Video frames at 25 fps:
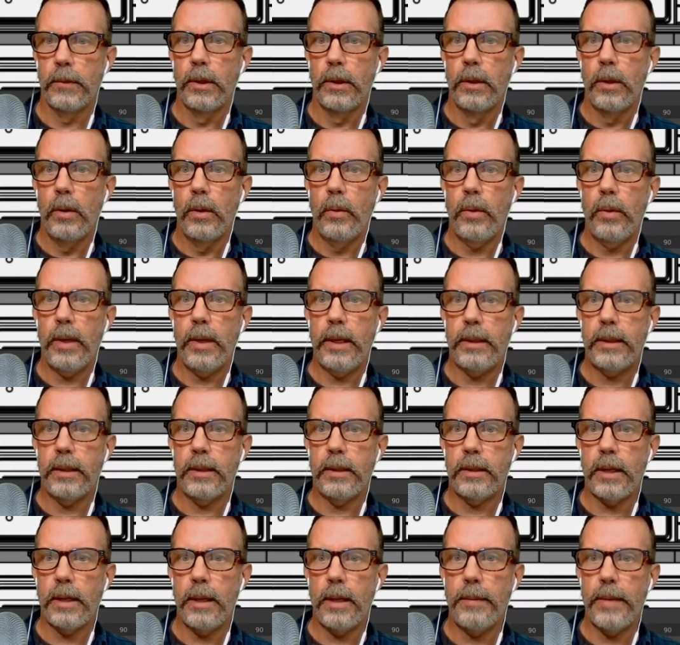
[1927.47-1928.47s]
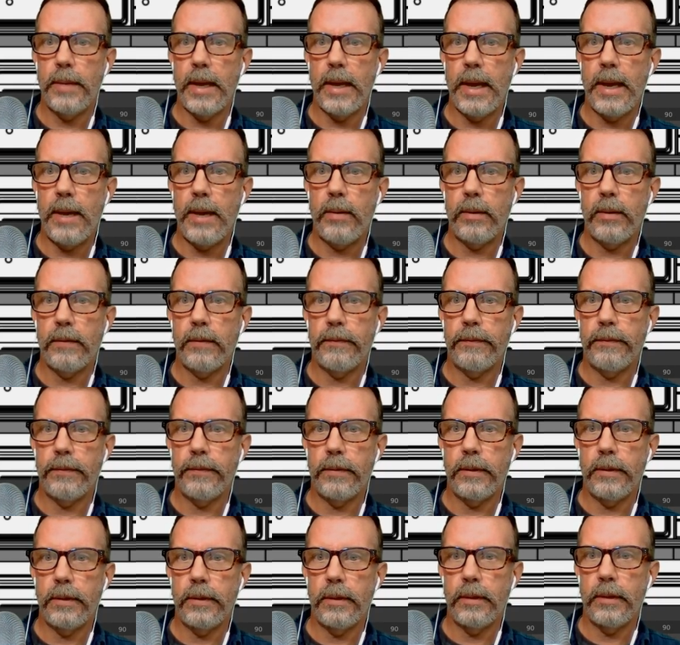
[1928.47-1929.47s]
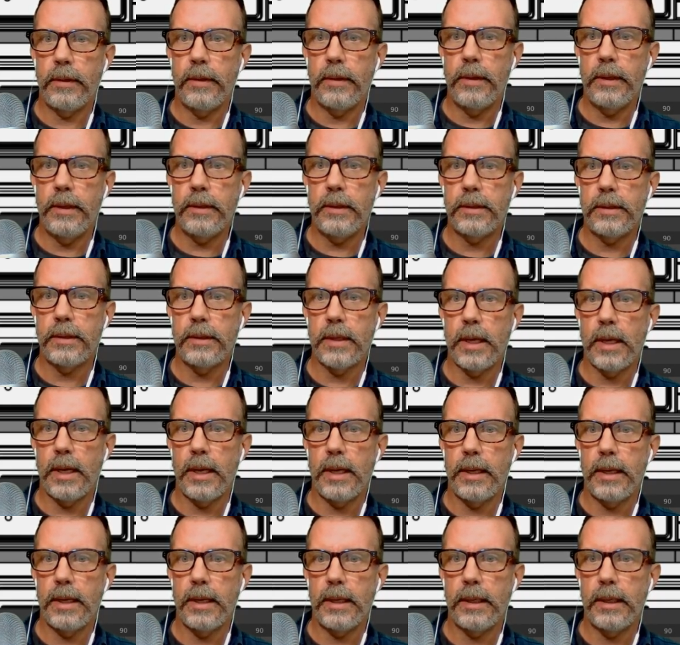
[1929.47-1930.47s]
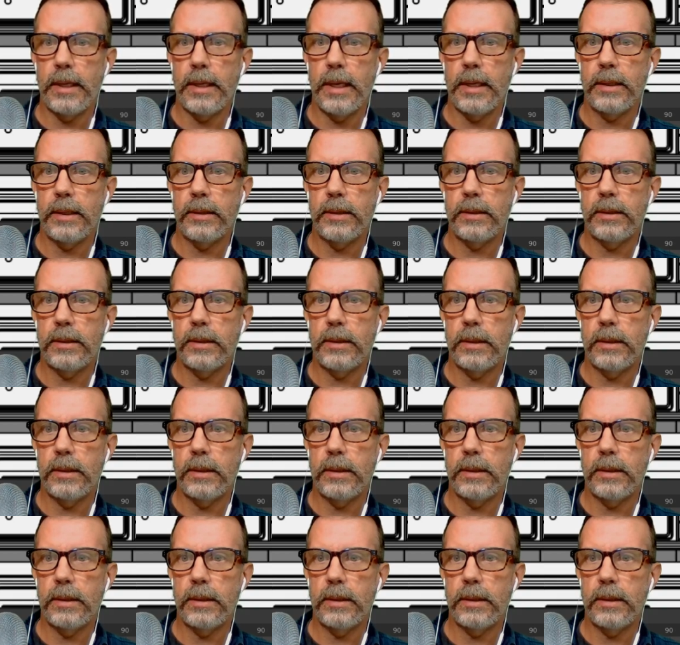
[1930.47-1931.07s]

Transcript: Well, I could come out of this side, I guess.